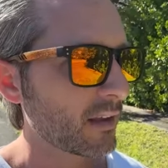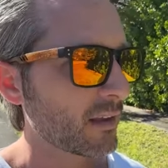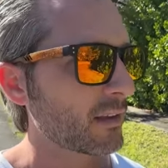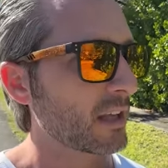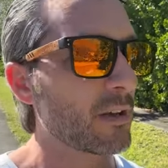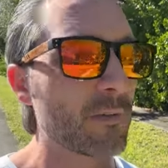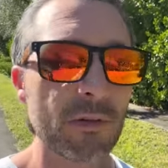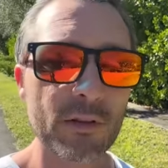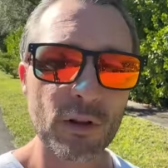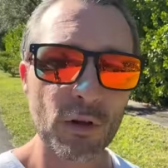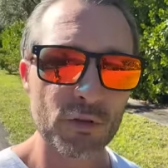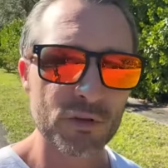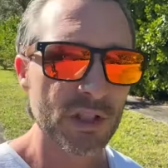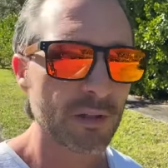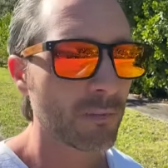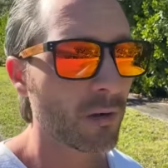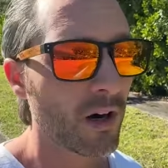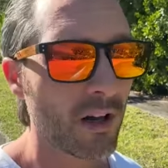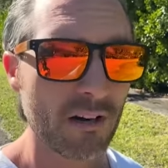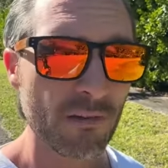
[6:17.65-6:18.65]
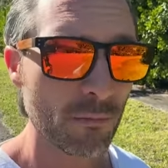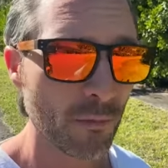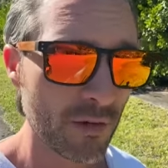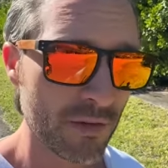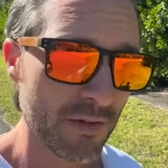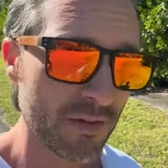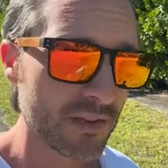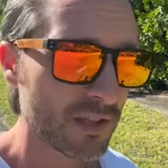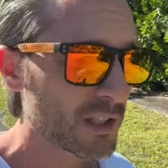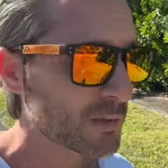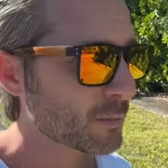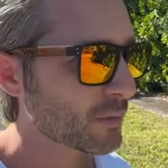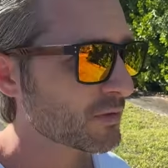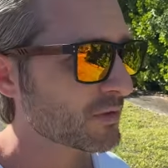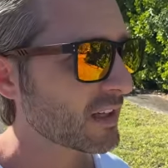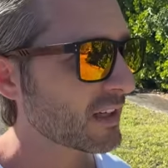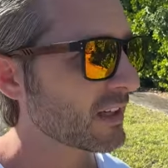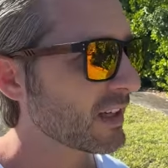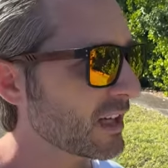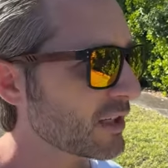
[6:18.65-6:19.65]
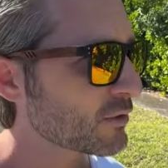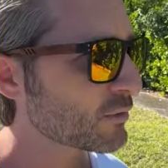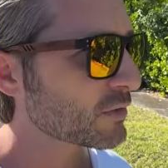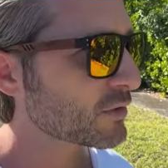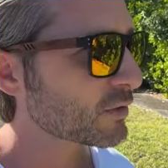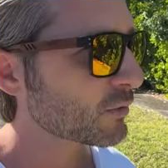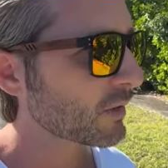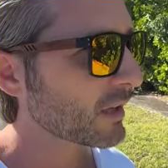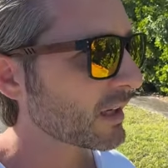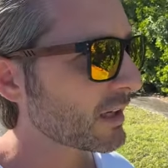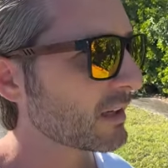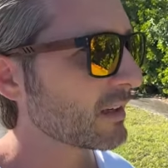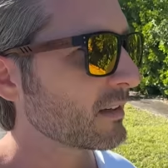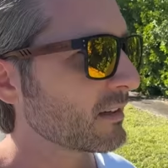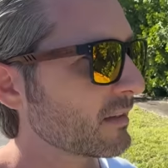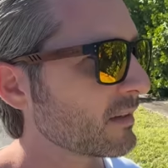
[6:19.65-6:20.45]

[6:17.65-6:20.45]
even though she bought it with a 6% interest rate,